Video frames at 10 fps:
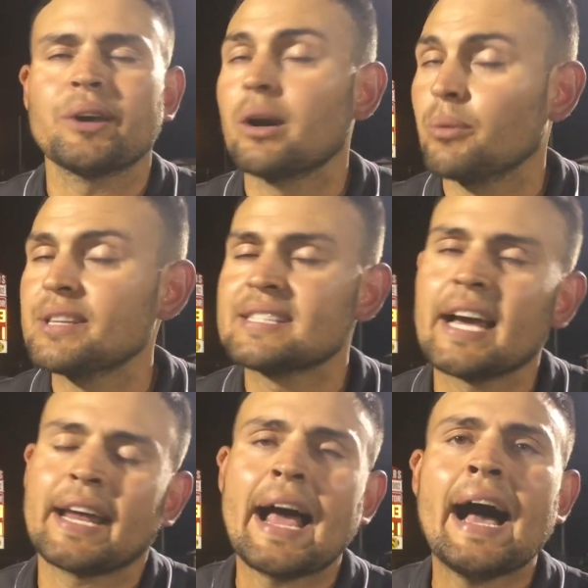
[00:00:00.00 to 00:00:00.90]
We got to win the
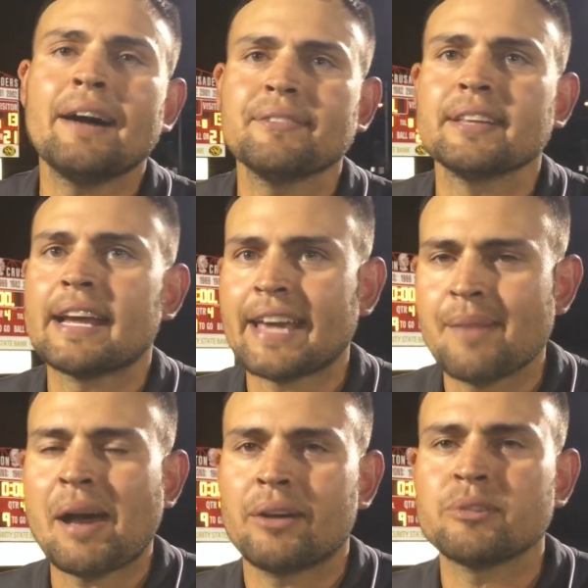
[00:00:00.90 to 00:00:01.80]
second half, and they
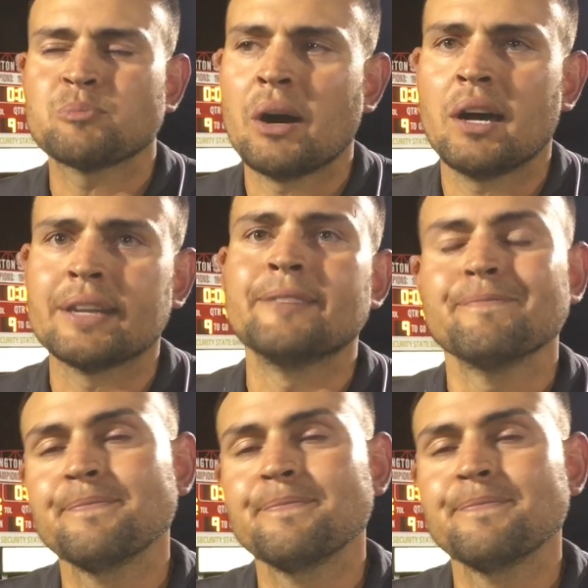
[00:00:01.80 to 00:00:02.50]
came out and responded.